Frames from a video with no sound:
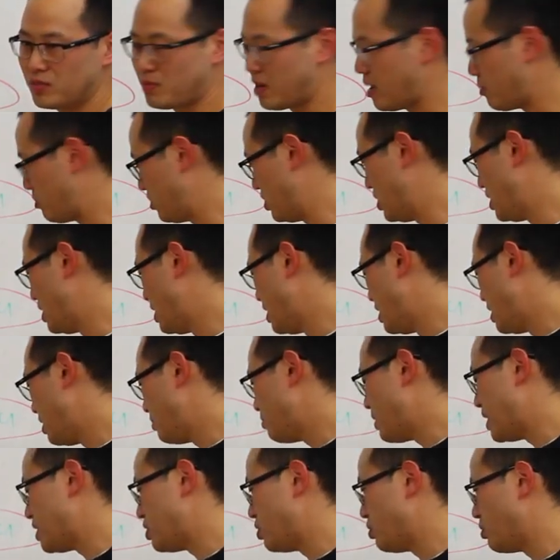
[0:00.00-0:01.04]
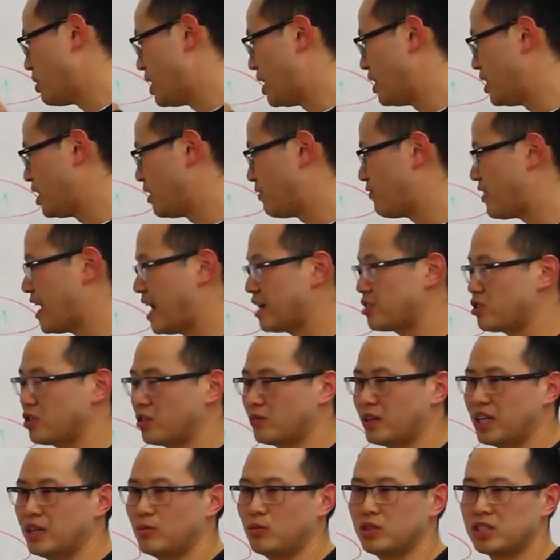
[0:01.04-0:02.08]
memory, menu, and then faster,
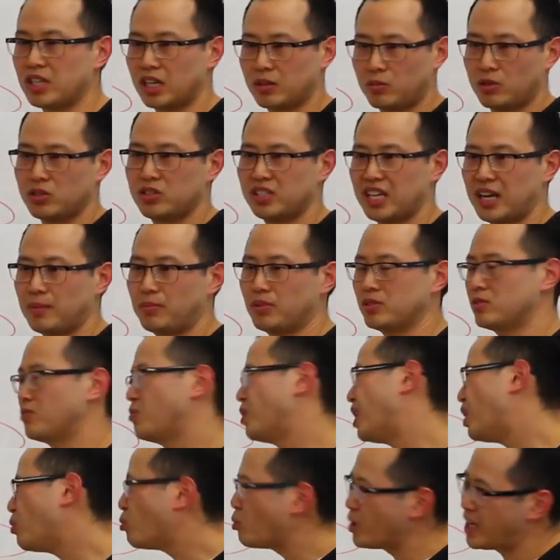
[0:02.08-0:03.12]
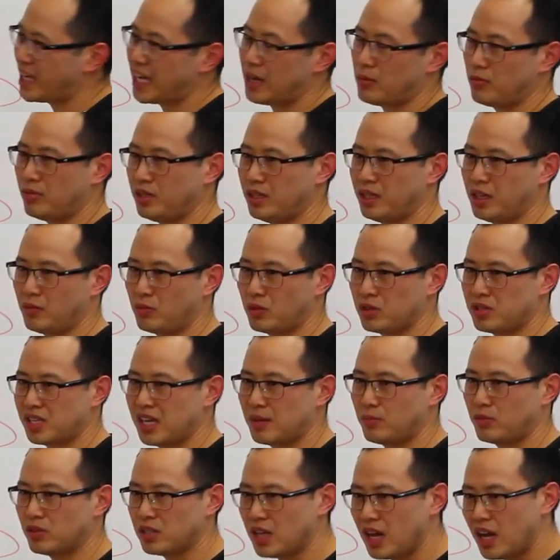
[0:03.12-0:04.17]
right? And we talked about samples. Well, we can't really give her
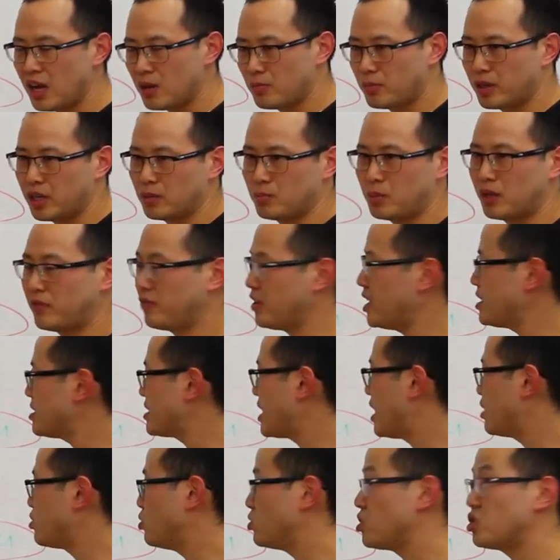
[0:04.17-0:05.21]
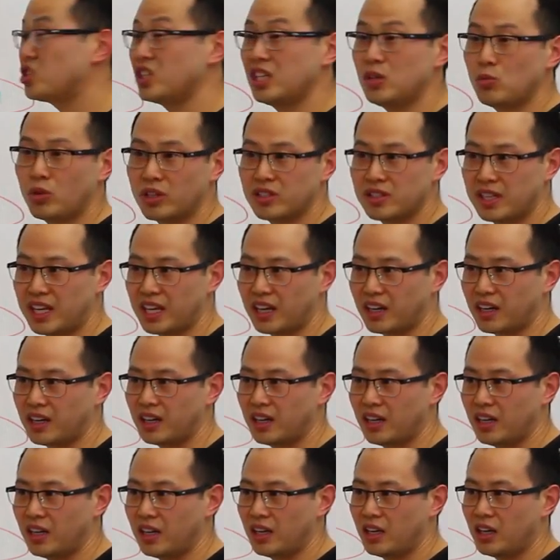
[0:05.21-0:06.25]
samples, but in buffet style, you'll see what's there.
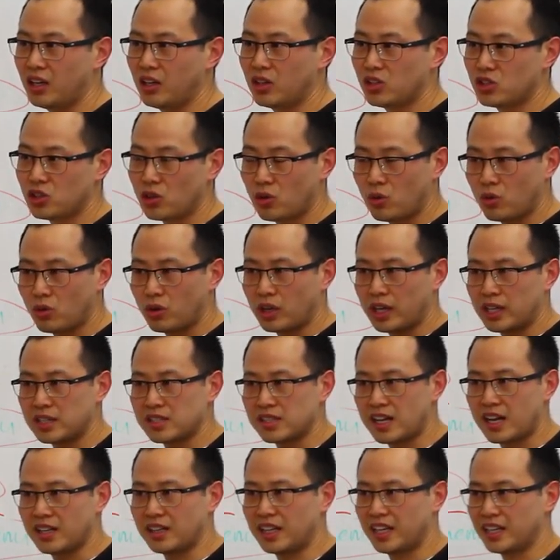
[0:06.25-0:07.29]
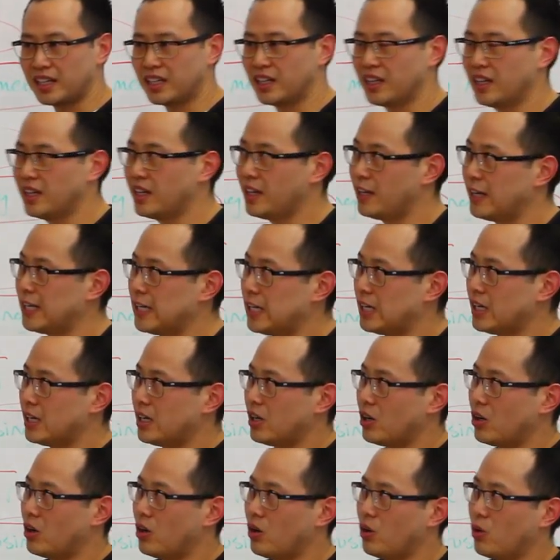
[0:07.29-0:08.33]
So it's not like
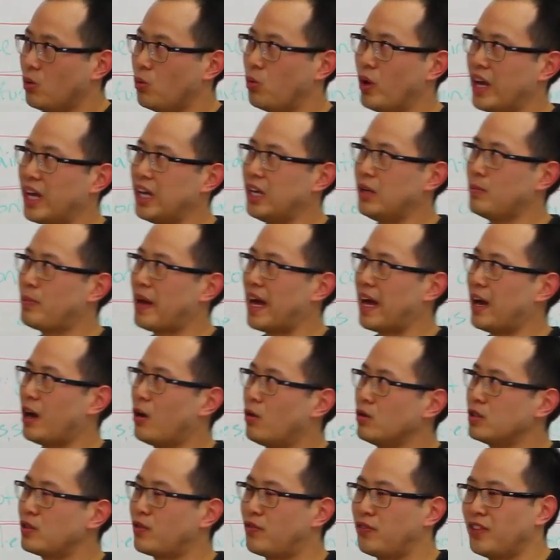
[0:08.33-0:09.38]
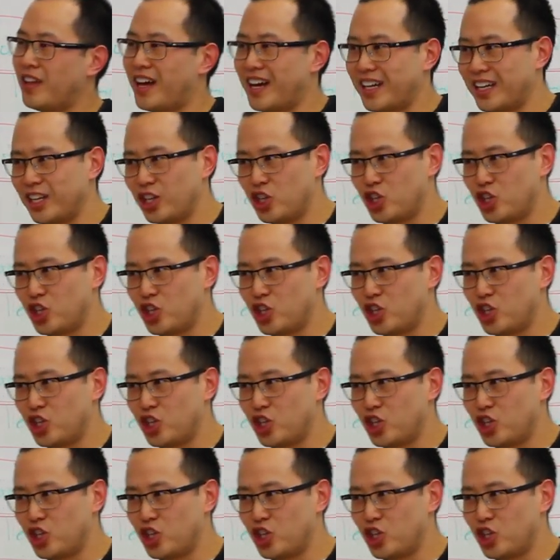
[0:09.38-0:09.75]
Wayne Pau's flying